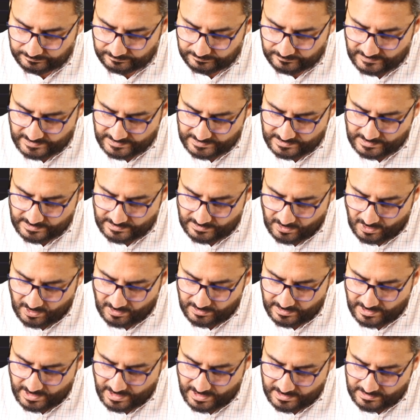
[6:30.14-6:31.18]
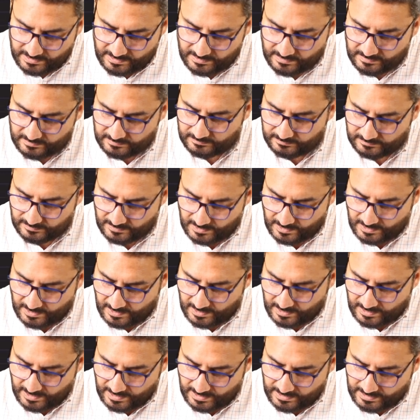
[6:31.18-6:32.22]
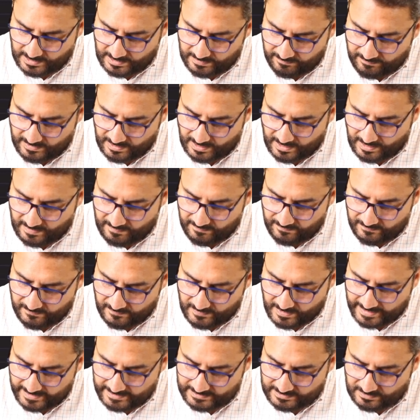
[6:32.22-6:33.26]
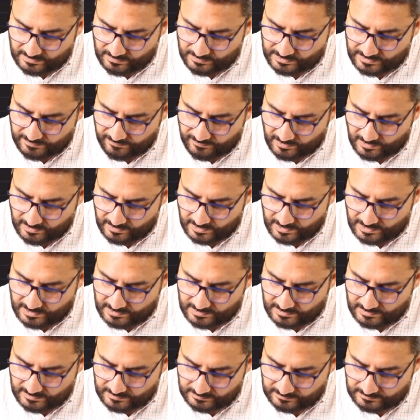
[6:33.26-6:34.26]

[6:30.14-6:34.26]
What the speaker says: This is NOT gate. And then we have exclusive OR gate.